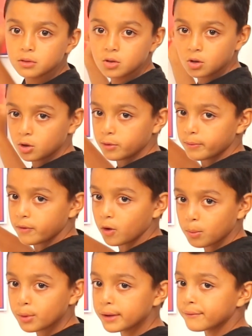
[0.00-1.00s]
two
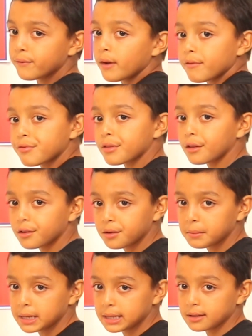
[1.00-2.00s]
4.5
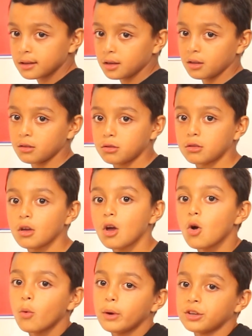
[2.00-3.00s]
centimetres,
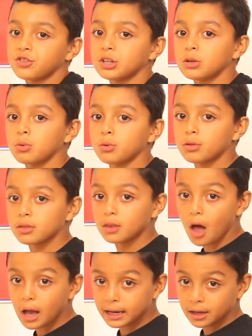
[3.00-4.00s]
which equals
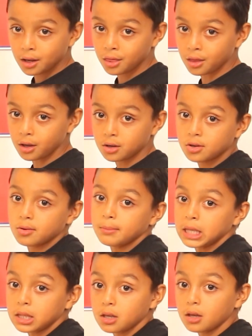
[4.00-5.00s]
9
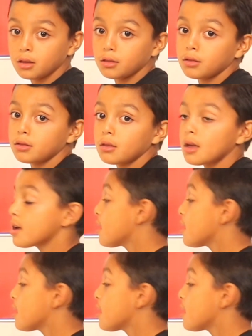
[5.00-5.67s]
centimetres